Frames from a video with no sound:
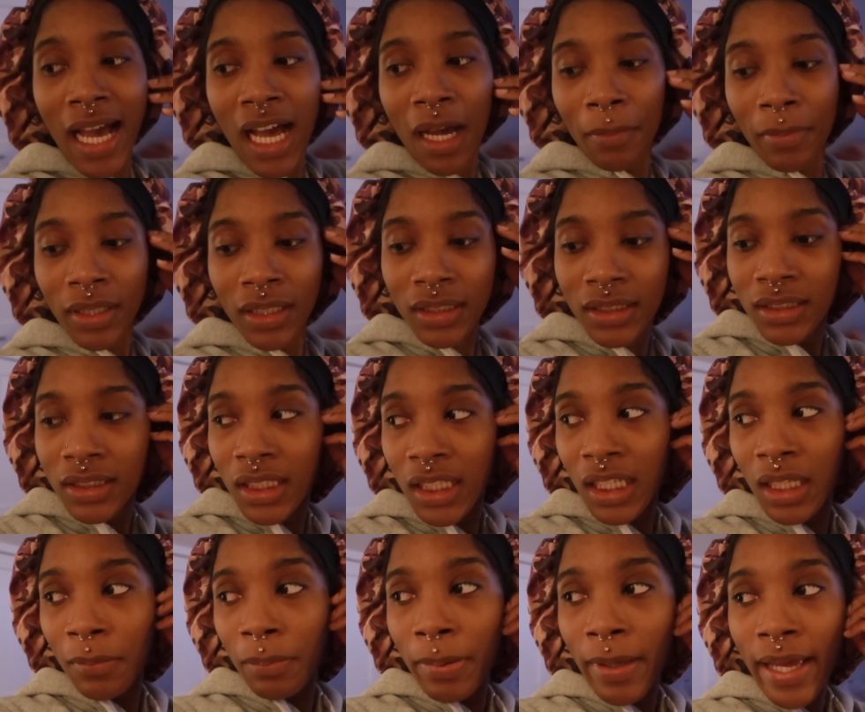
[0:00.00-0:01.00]
I'm gonna
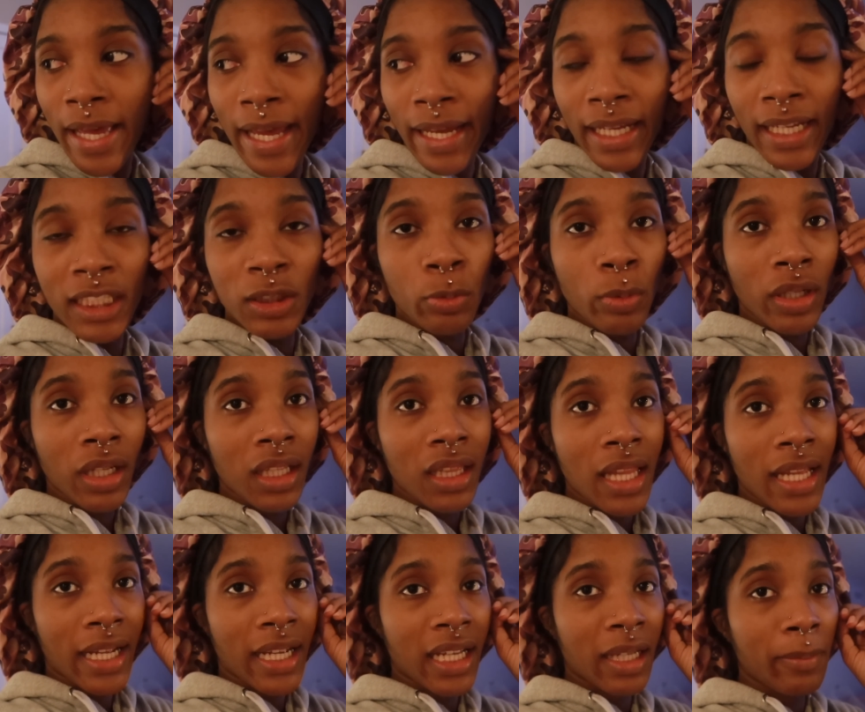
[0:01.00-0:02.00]
keep packing. It's one
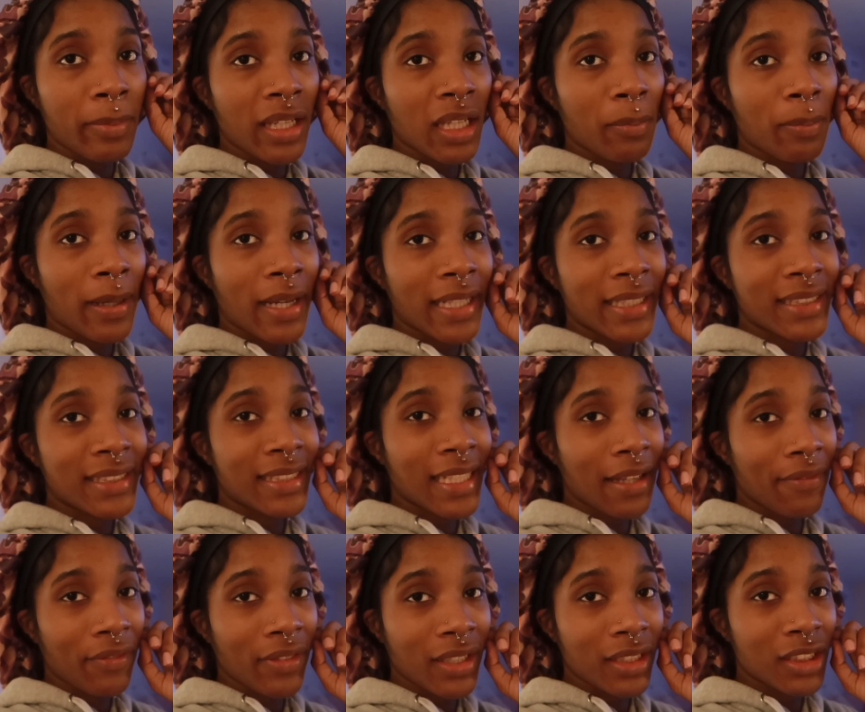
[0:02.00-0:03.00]
o'clock. I gotta be up by
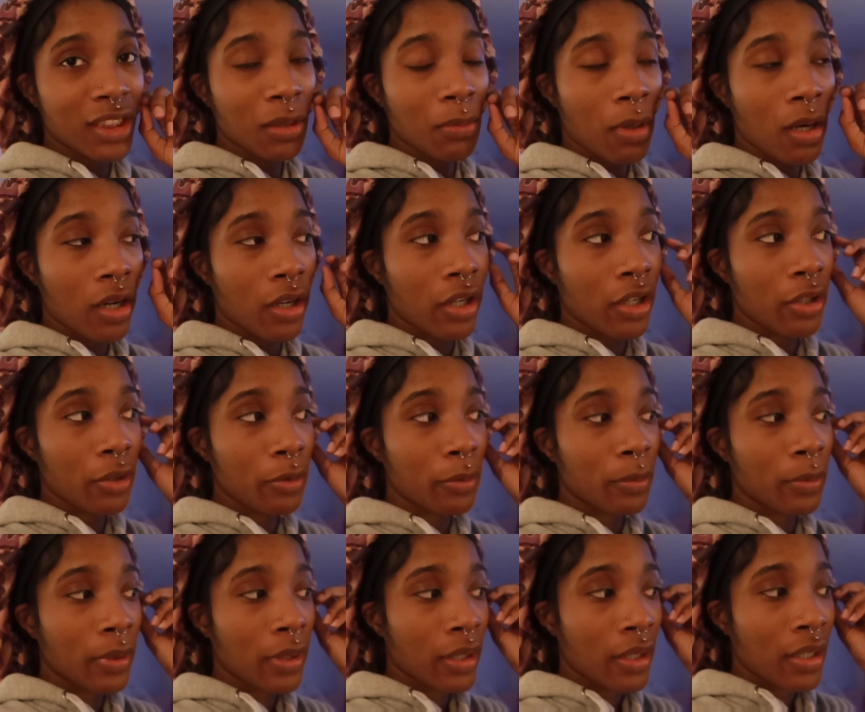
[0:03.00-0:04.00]
seven tomorrow.
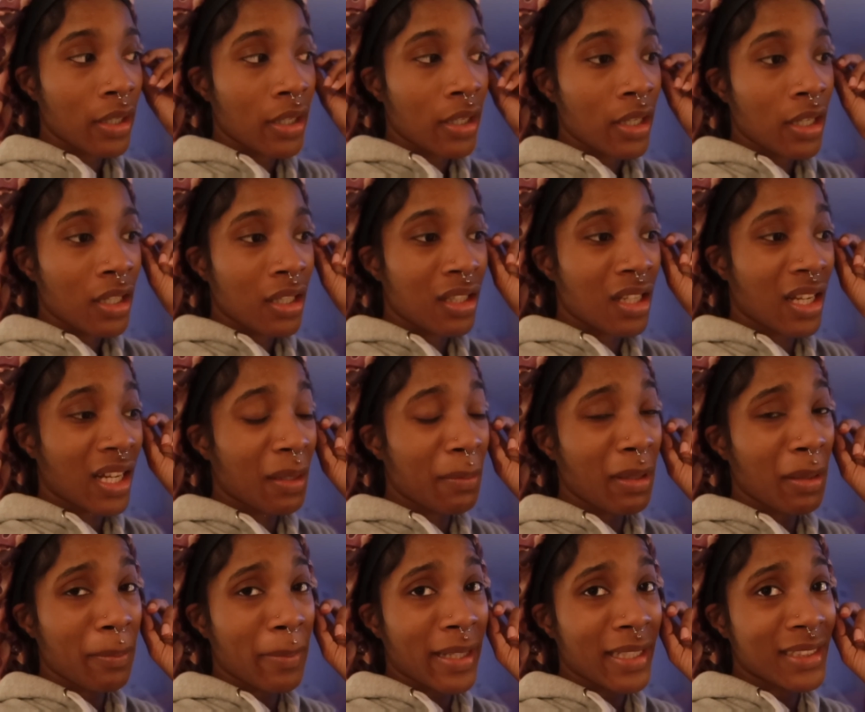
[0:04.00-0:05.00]
And I gotta
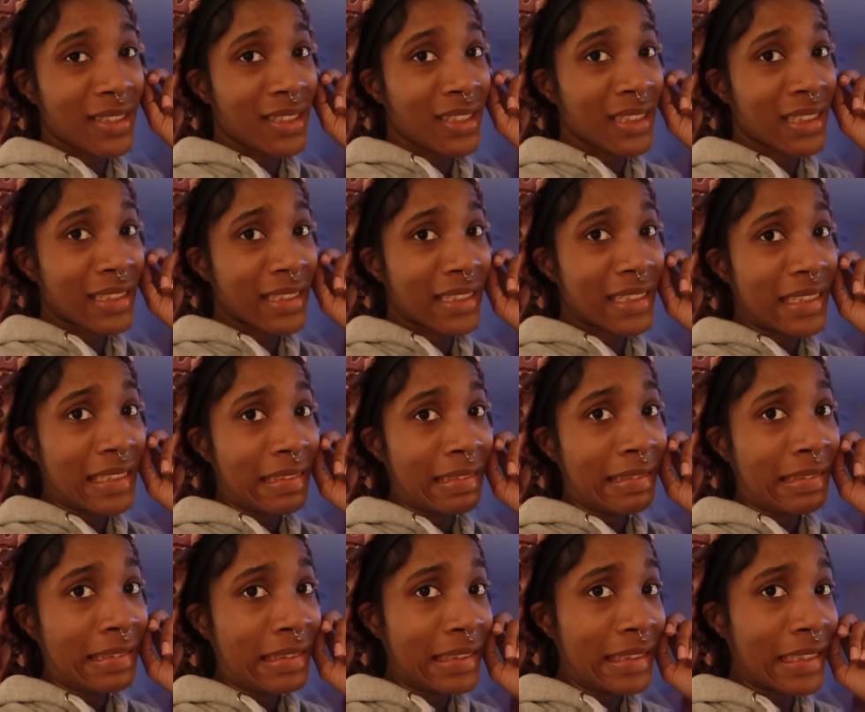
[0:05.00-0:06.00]
be up by six.
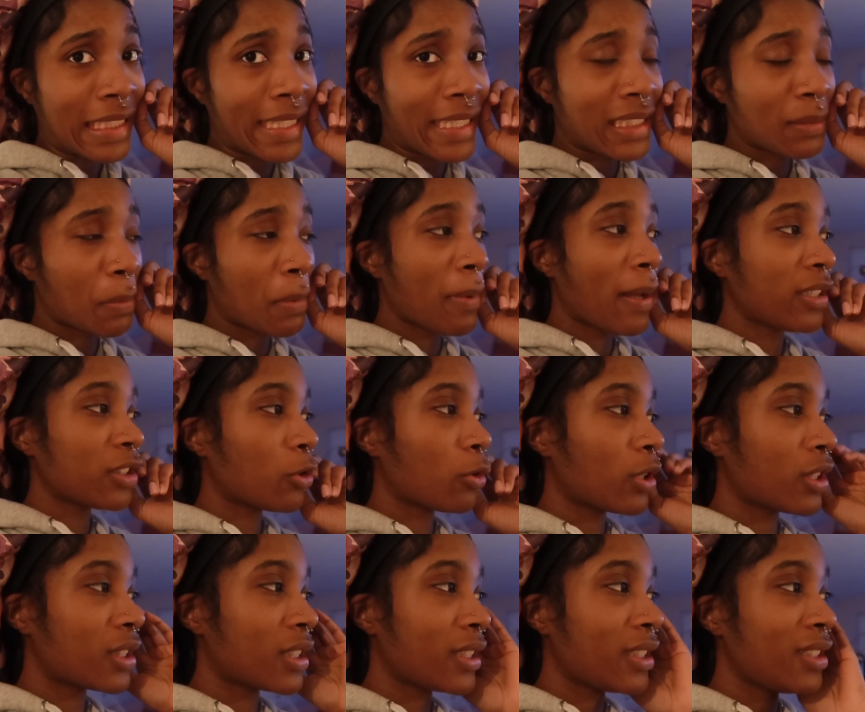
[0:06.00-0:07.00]
Yikes. Maybe I can go
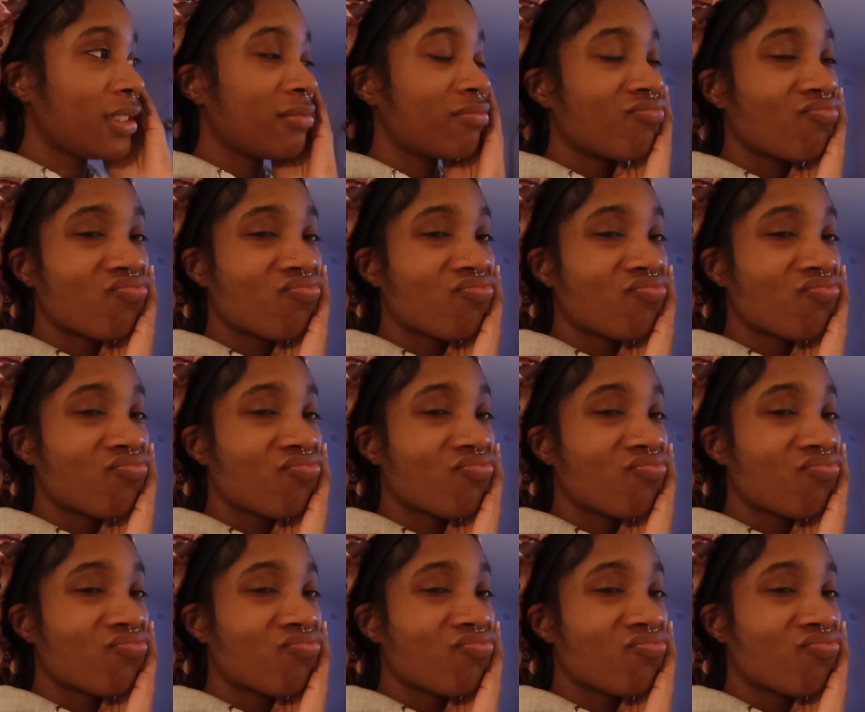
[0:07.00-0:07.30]
to sleep.